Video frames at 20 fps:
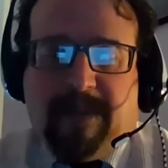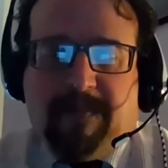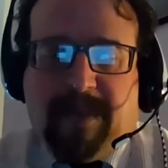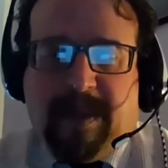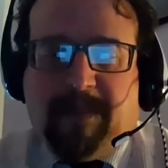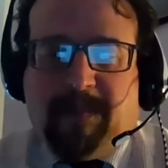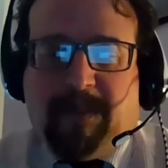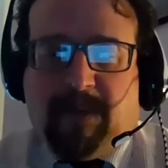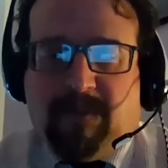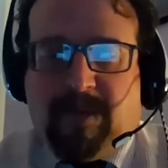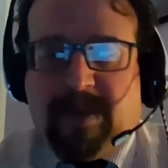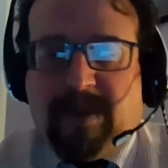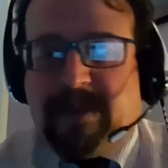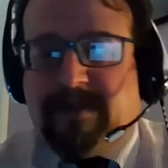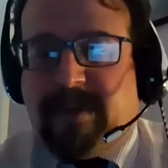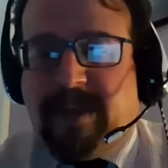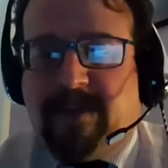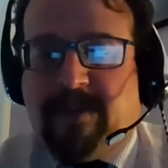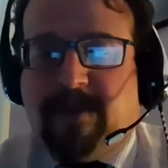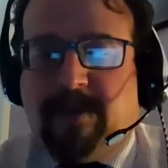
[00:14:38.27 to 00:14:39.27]
People
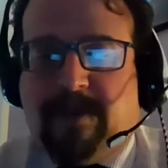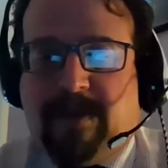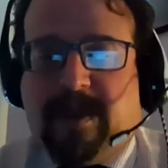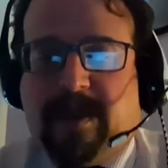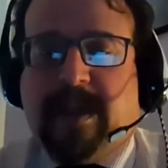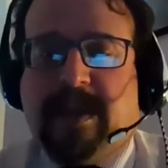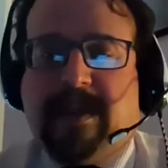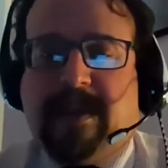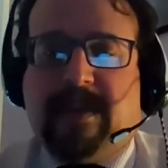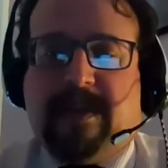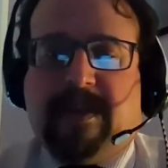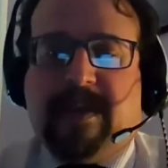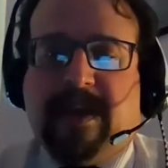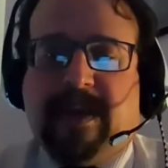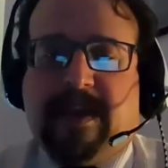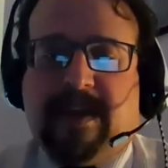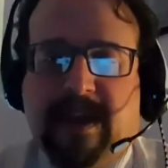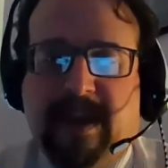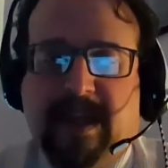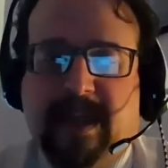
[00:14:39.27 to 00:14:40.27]
really do think
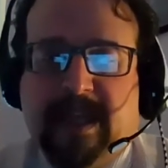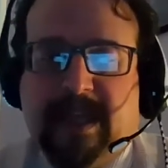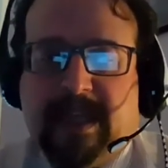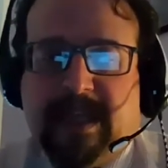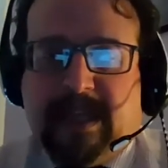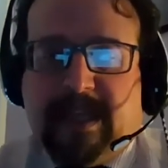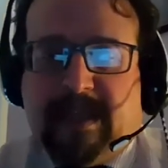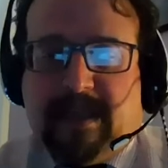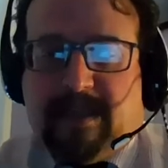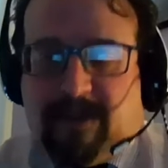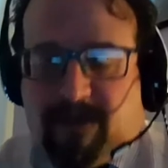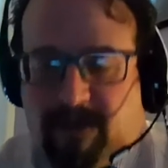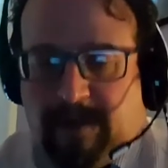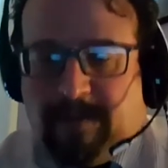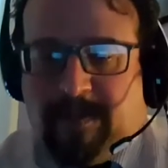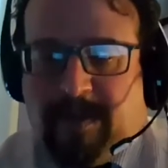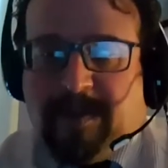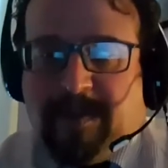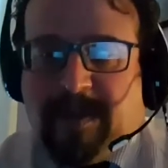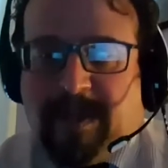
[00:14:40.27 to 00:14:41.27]
that the
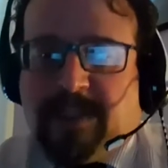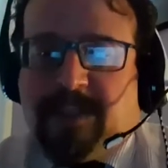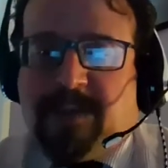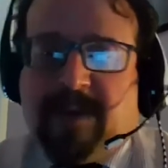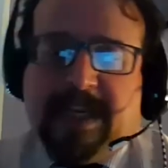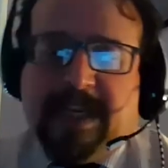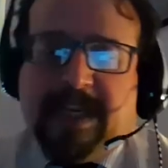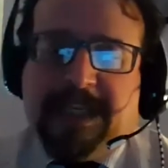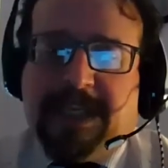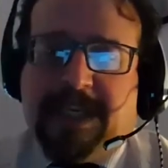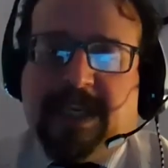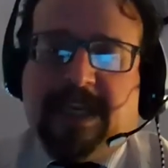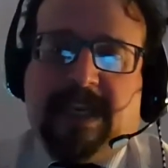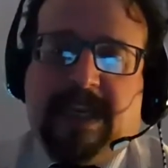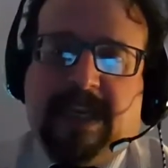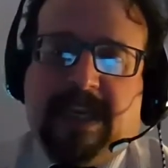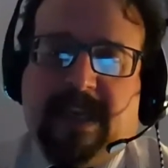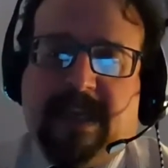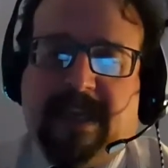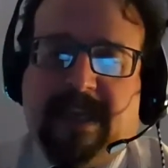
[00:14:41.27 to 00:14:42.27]
Trump
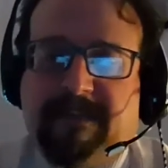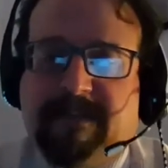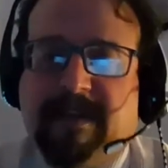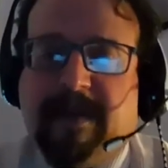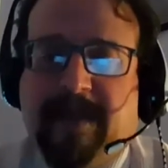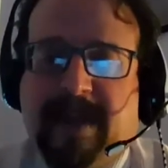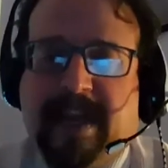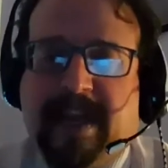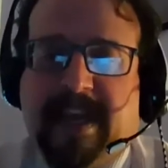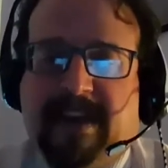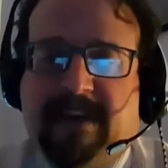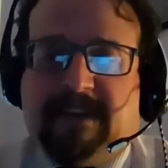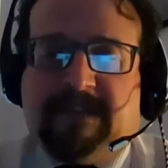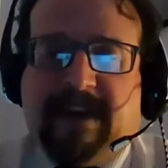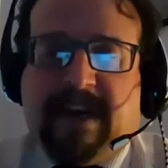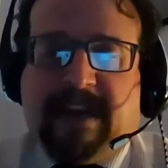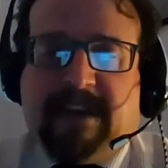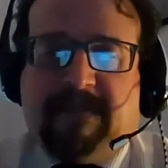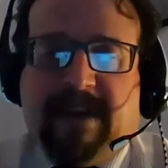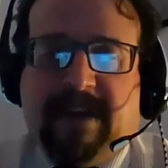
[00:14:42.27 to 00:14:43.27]
administration eliminated a
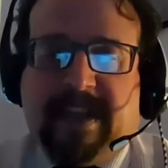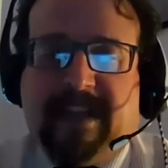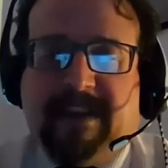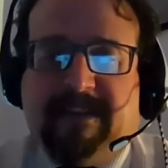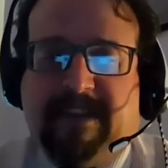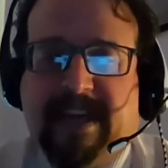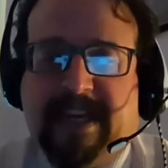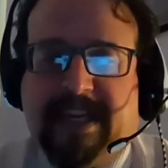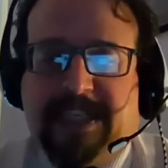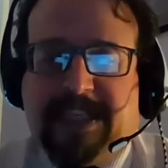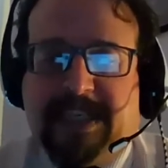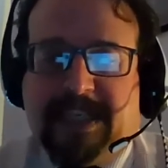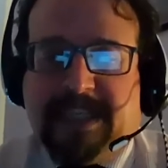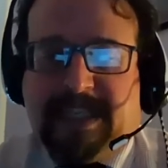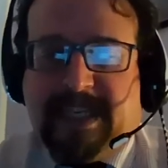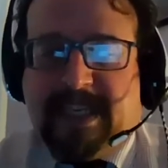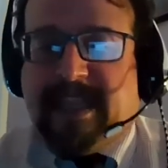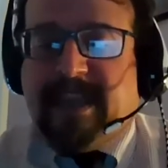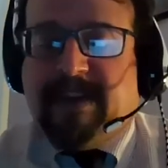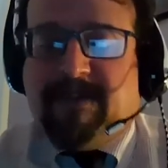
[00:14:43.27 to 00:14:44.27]
lot of
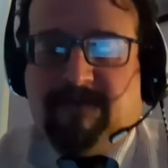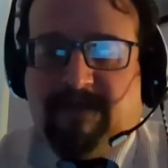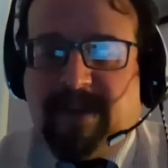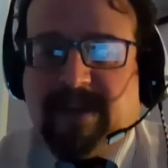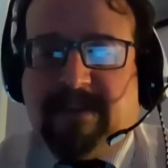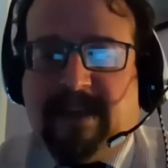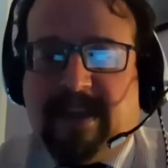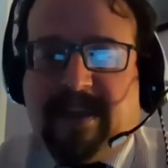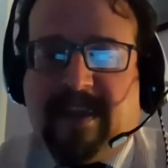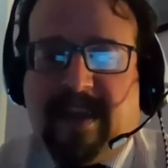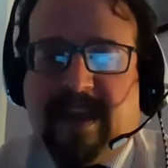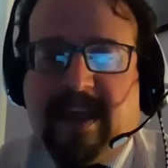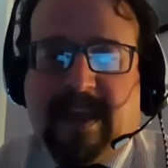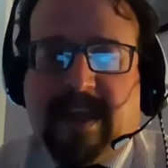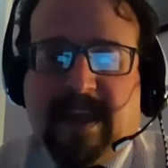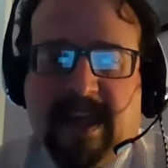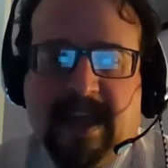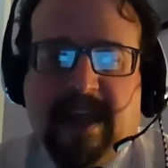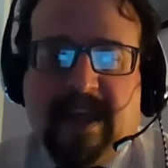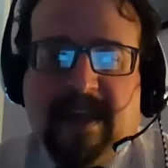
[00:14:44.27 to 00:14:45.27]
regulations, and they really
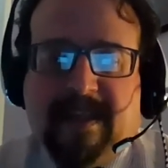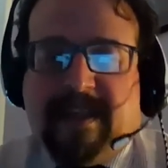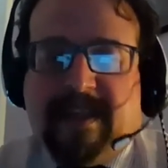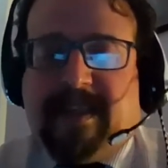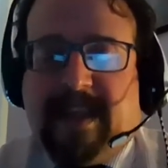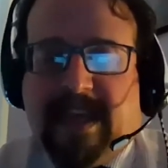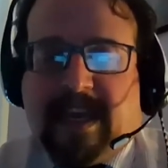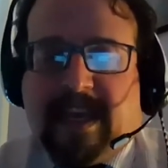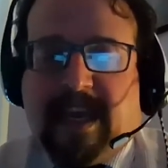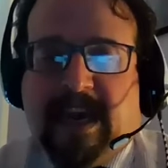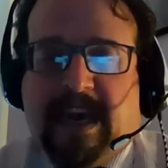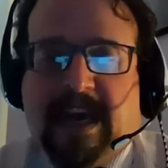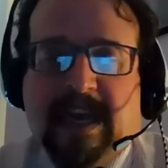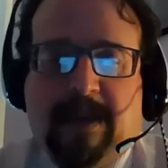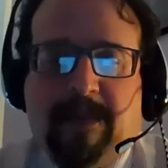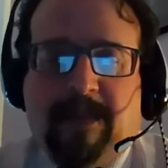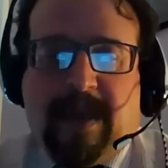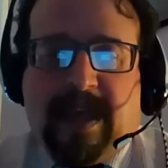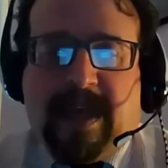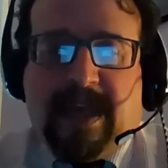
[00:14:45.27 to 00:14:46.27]
think that the
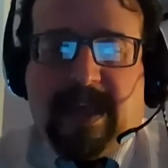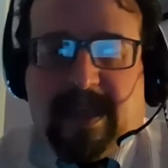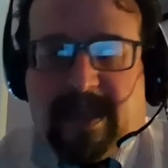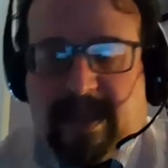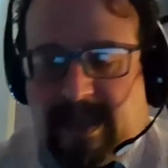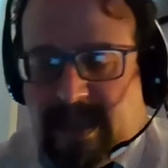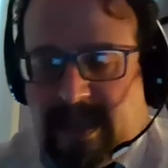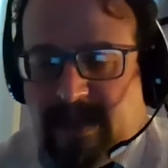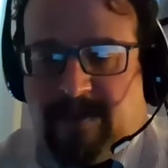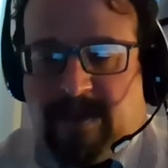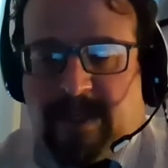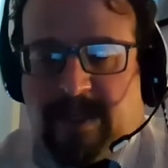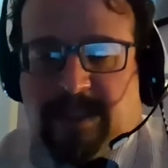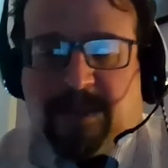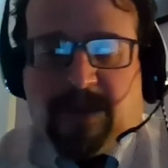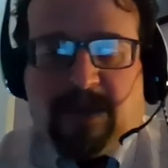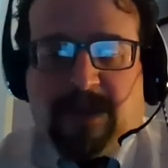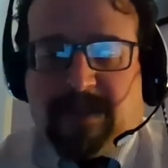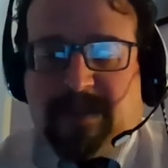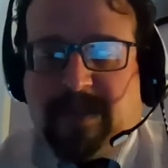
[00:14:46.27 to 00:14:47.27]
economy, even as
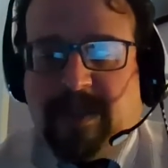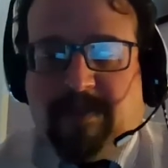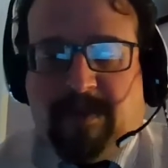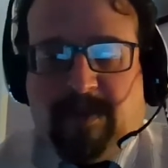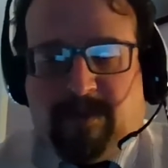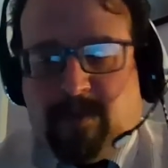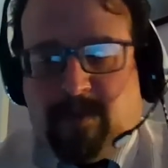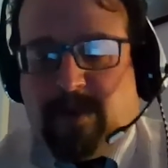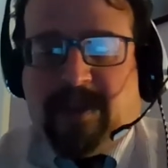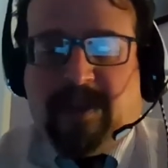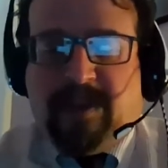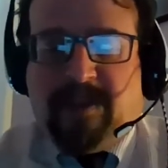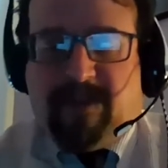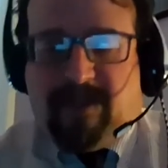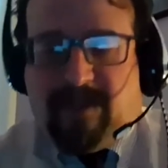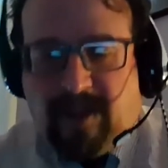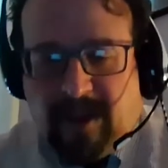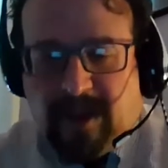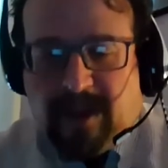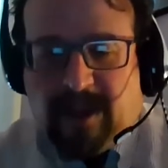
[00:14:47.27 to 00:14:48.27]
early before these